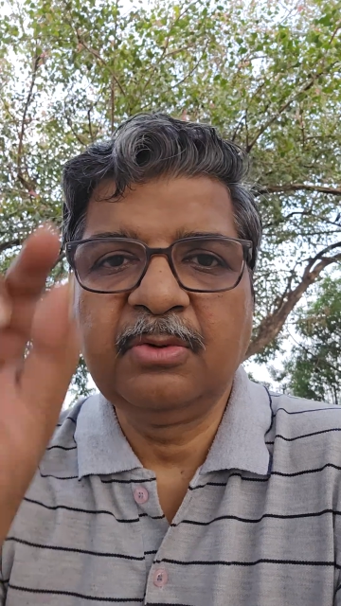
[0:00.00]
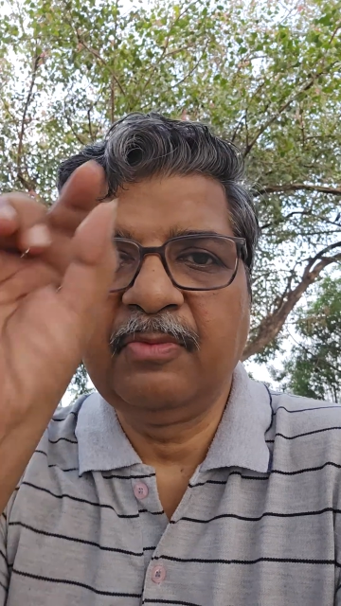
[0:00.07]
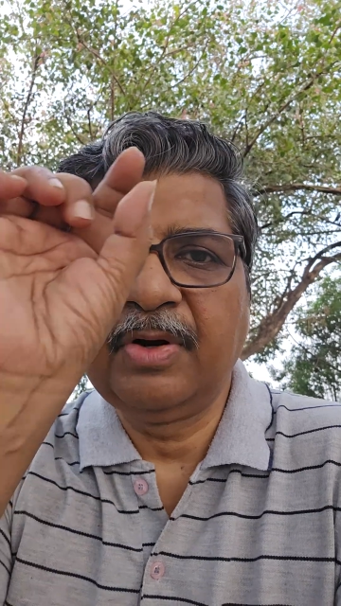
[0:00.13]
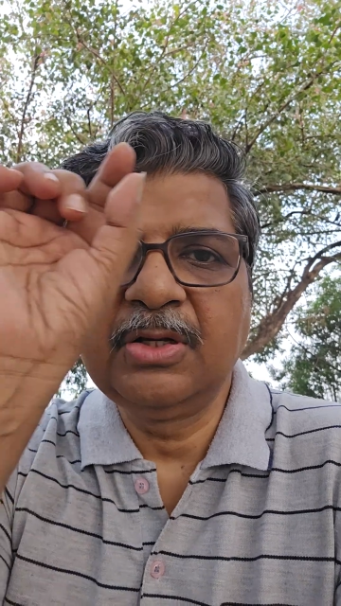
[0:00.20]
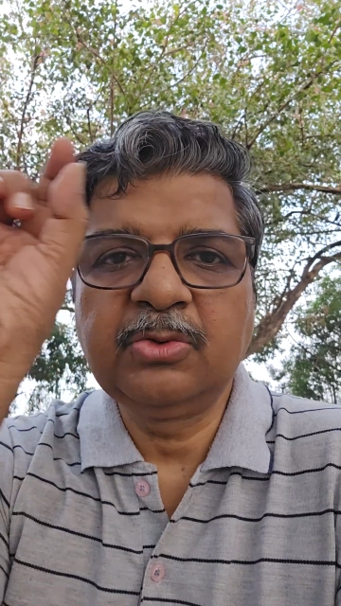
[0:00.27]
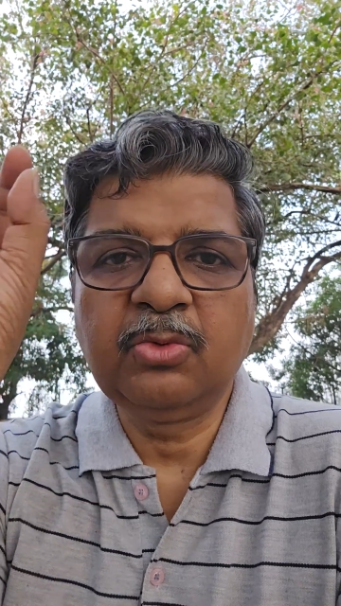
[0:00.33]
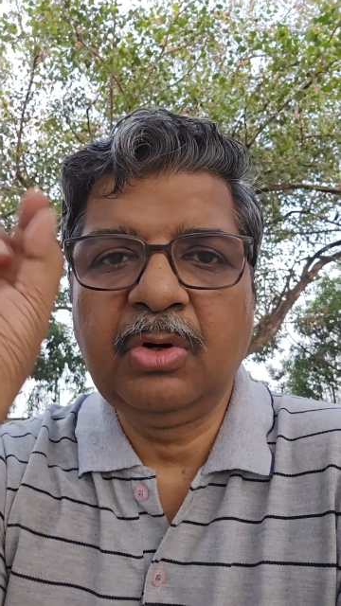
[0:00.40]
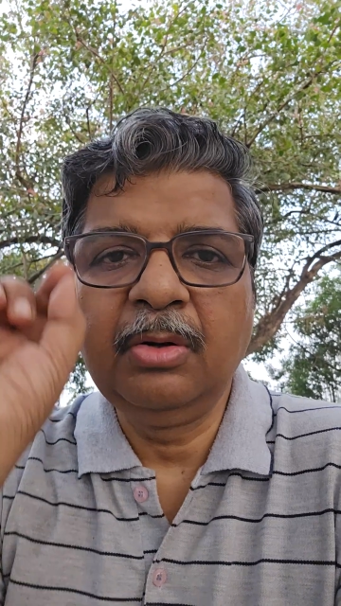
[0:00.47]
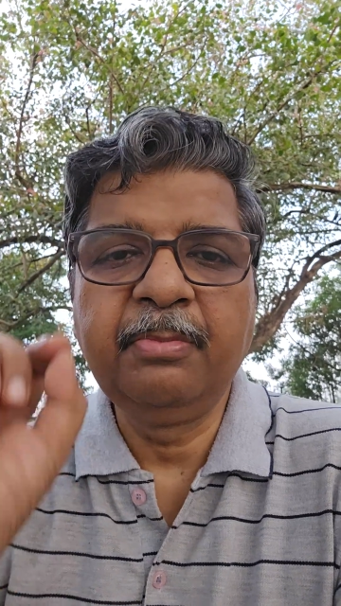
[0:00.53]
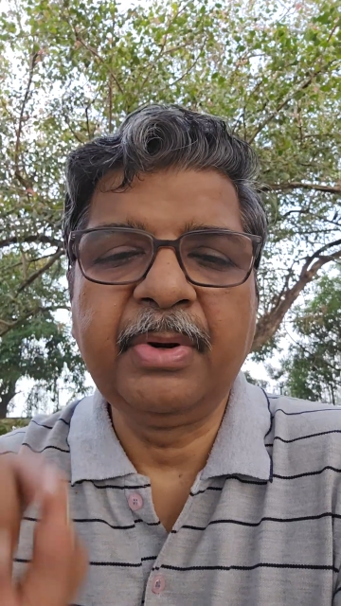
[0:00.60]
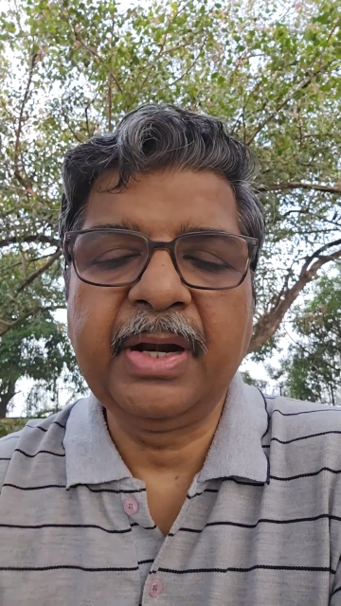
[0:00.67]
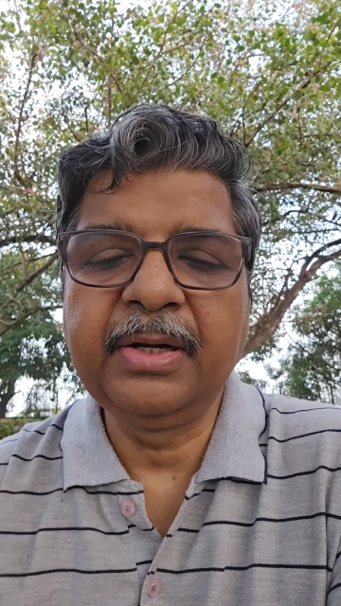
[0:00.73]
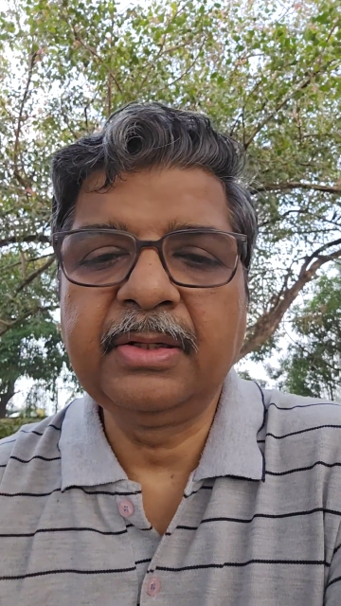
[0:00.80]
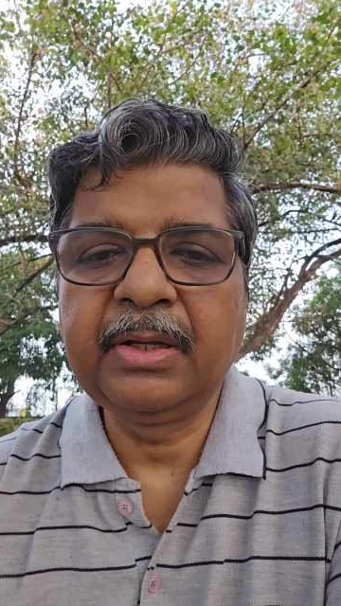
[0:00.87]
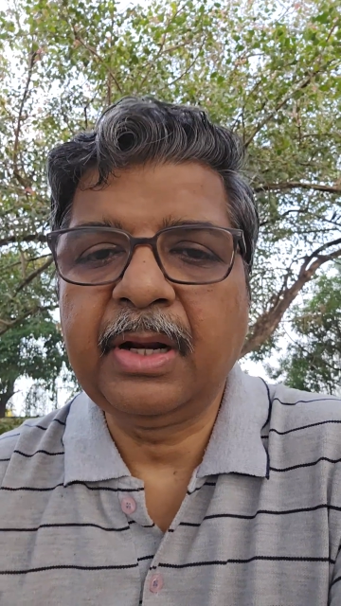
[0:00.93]
and what is called
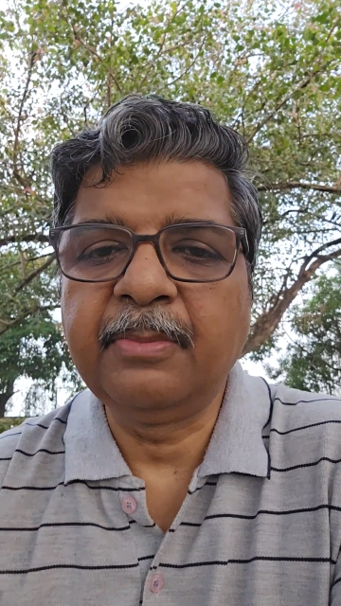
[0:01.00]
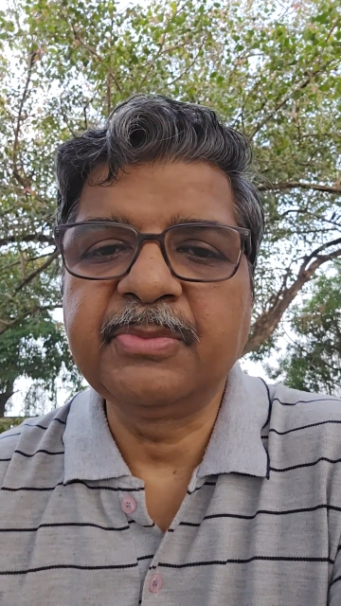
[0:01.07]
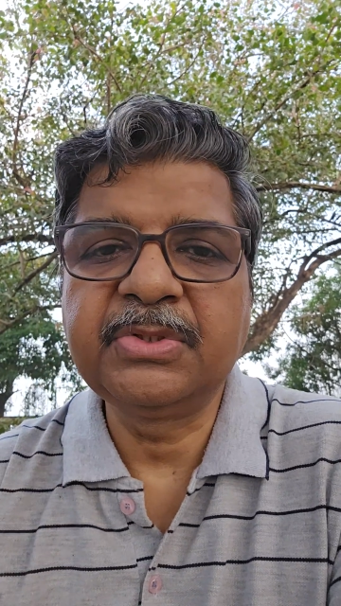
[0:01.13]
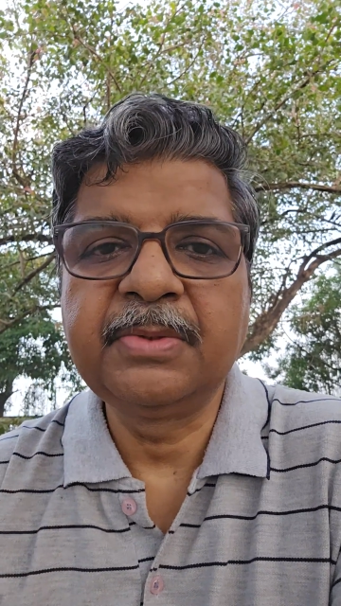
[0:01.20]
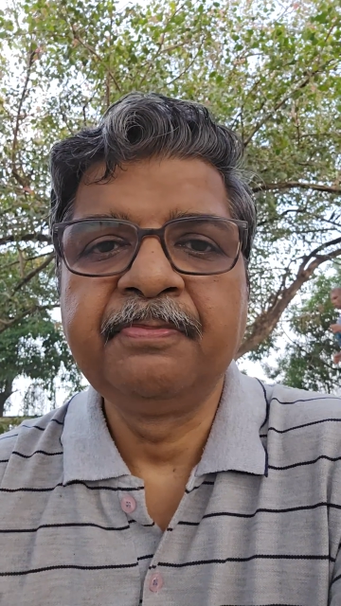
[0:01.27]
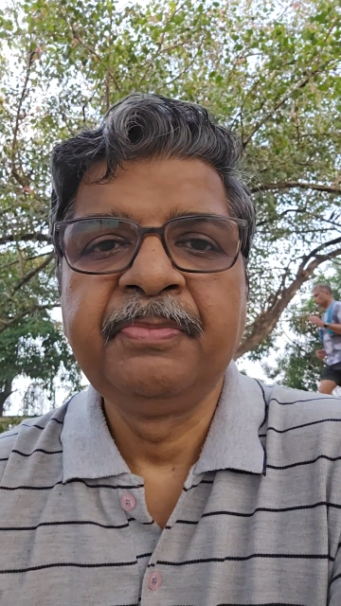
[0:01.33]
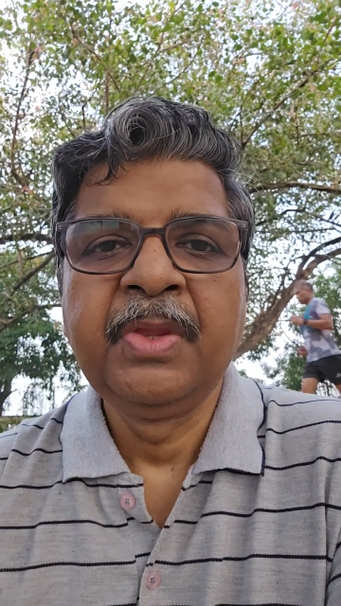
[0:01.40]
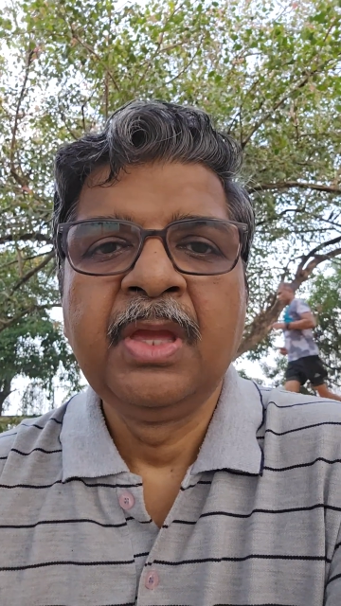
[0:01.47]
breadcrumbs,